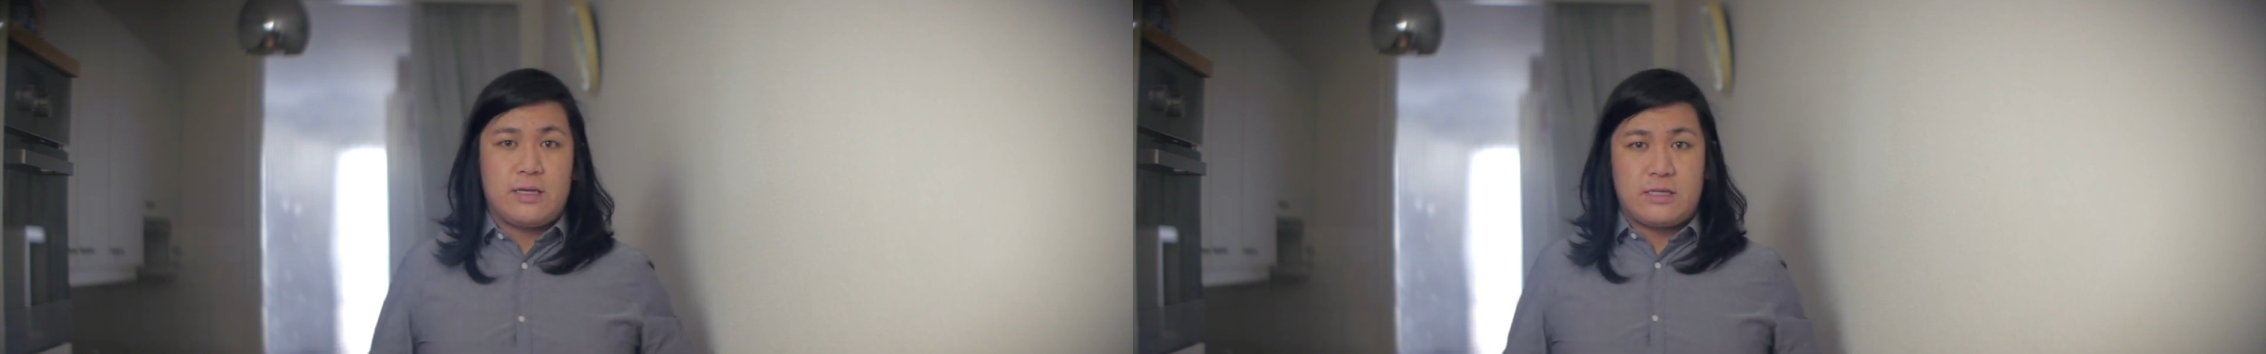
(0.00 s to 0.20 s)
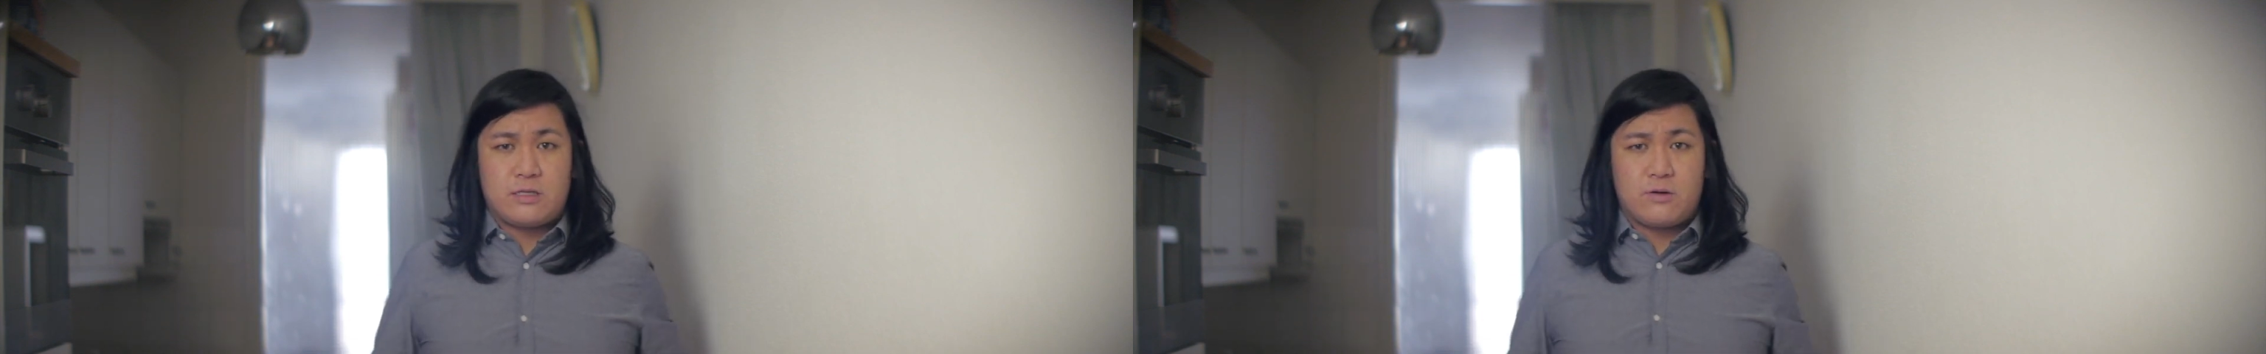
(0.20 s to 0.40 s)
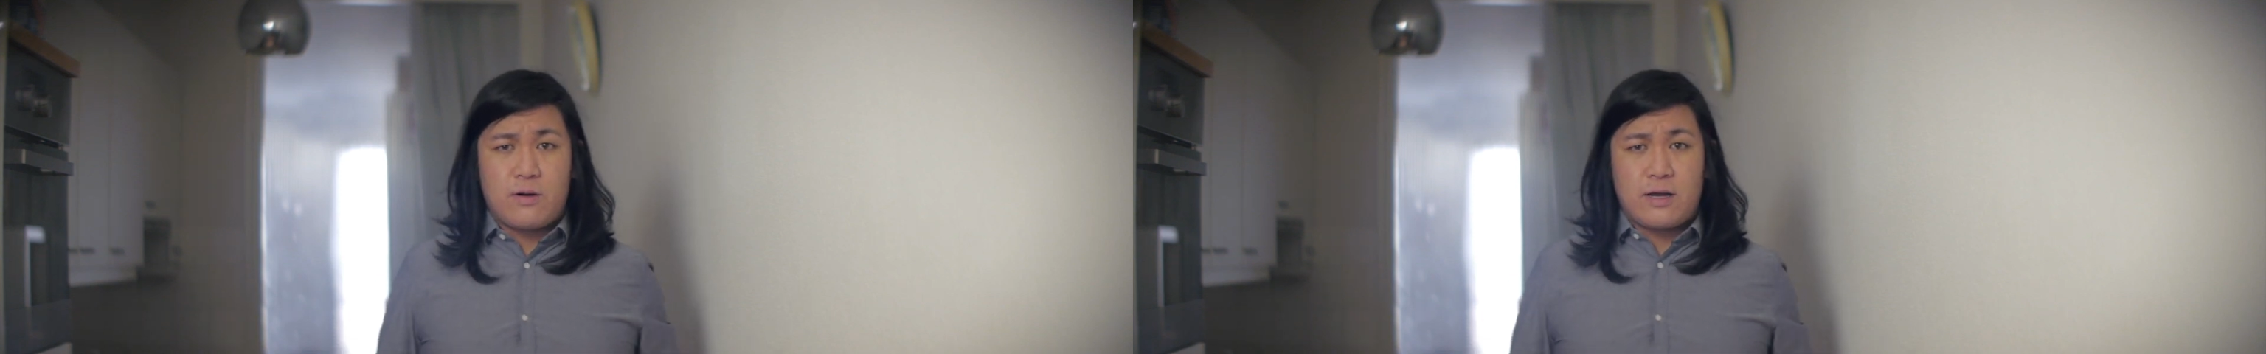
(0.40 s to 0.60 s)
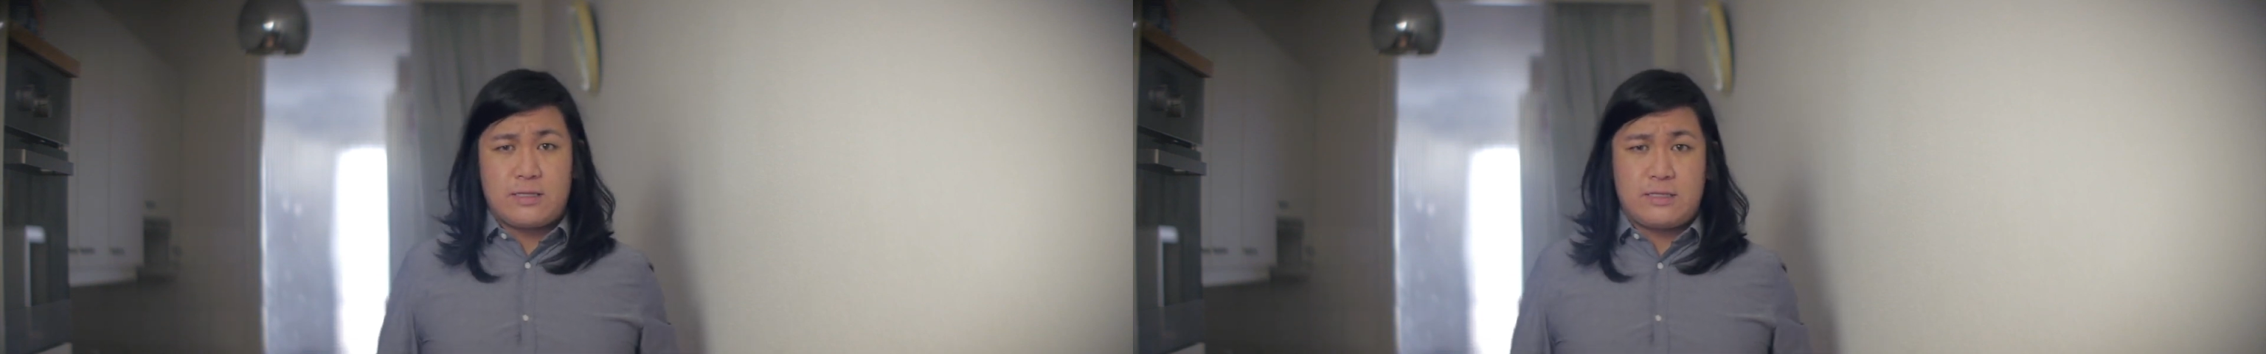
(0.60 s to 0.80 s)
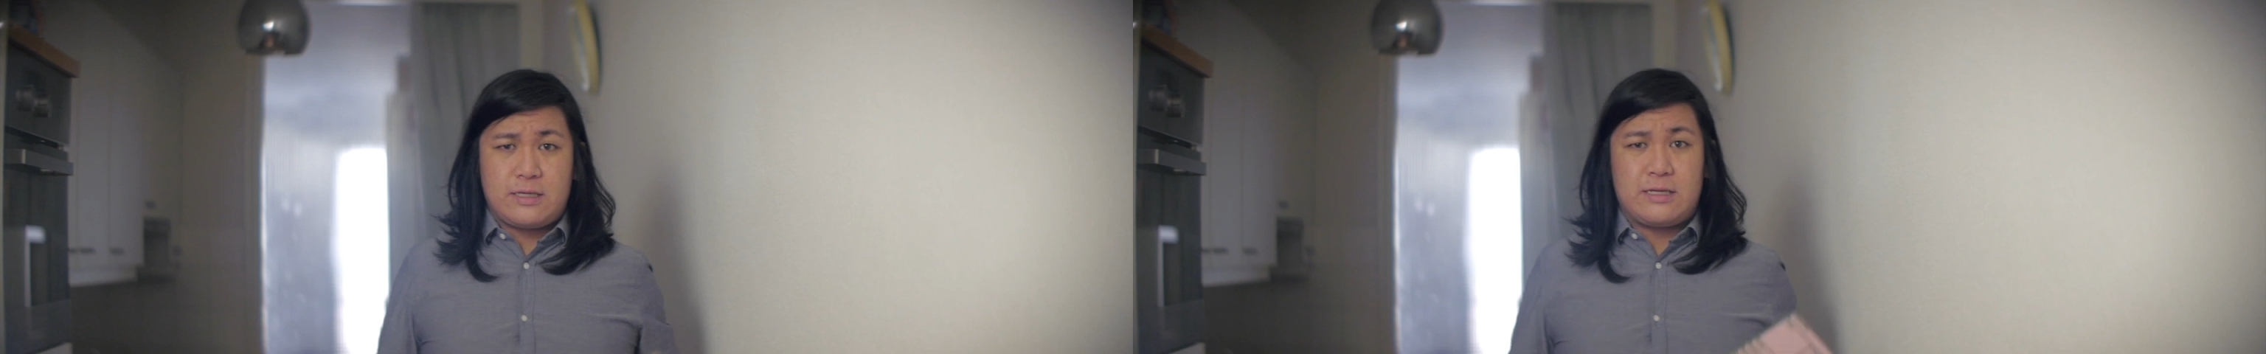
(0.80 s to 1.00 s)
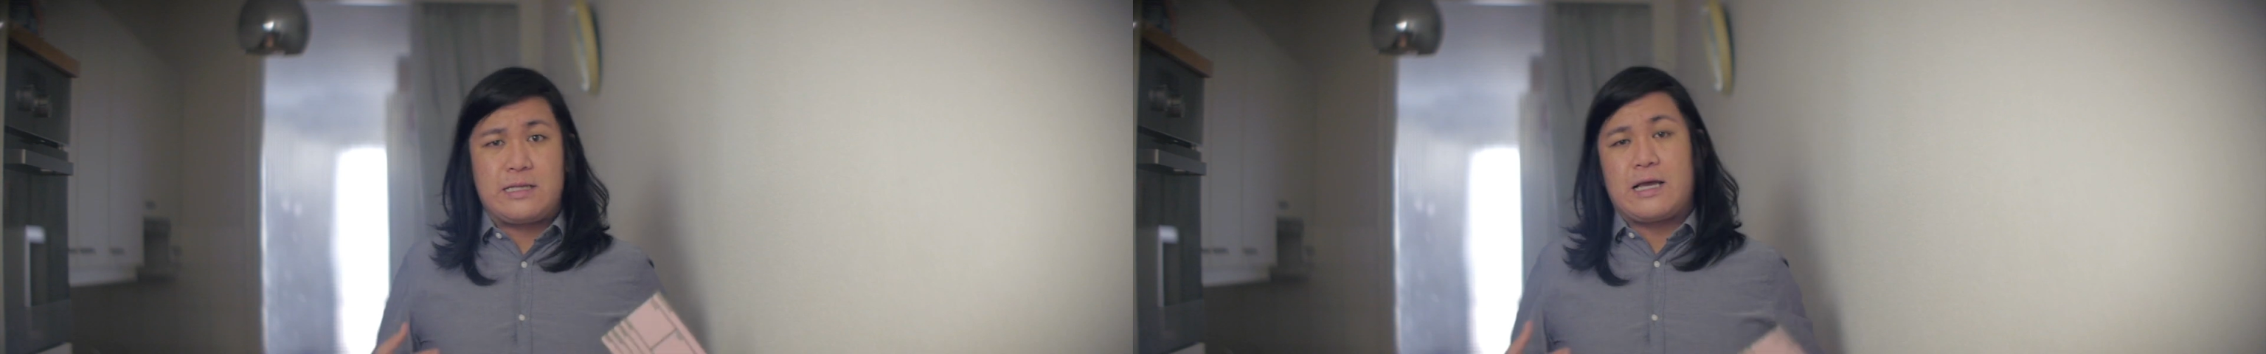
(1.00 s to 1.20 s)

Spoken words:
it's quite an